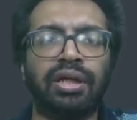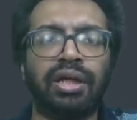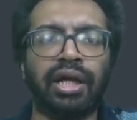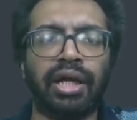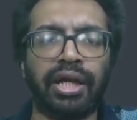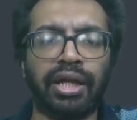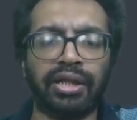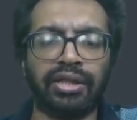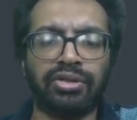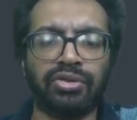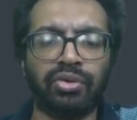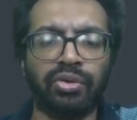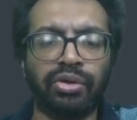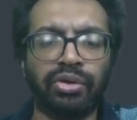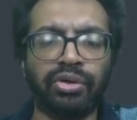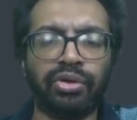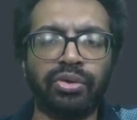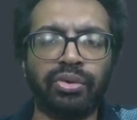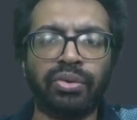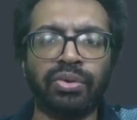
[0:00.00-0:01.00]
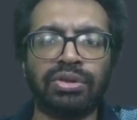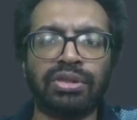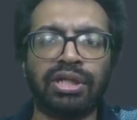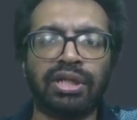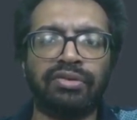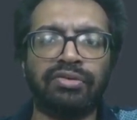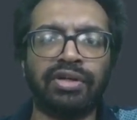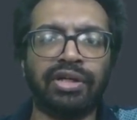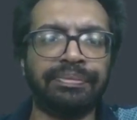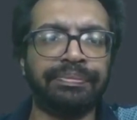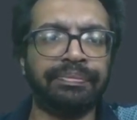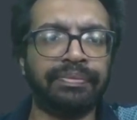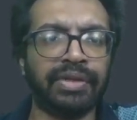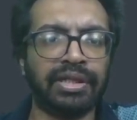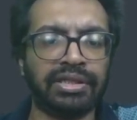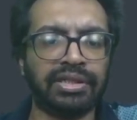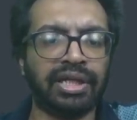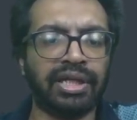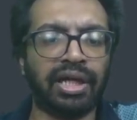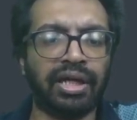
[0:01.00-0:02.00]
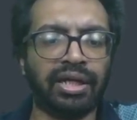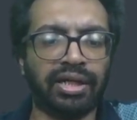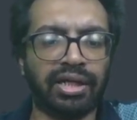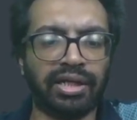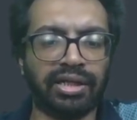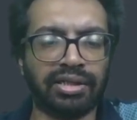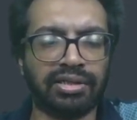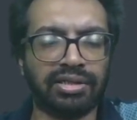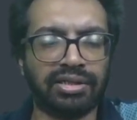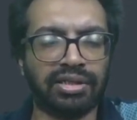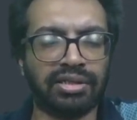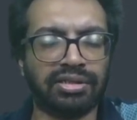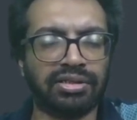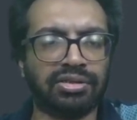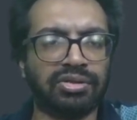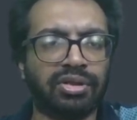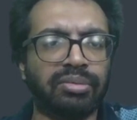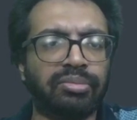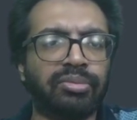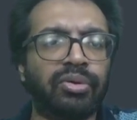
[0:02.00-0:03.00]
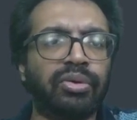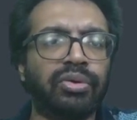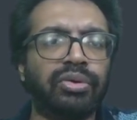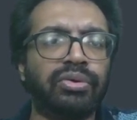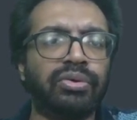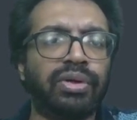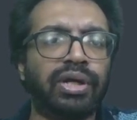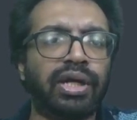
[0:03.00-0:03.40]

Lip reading: and it's going to use our stack data structure. So I'm going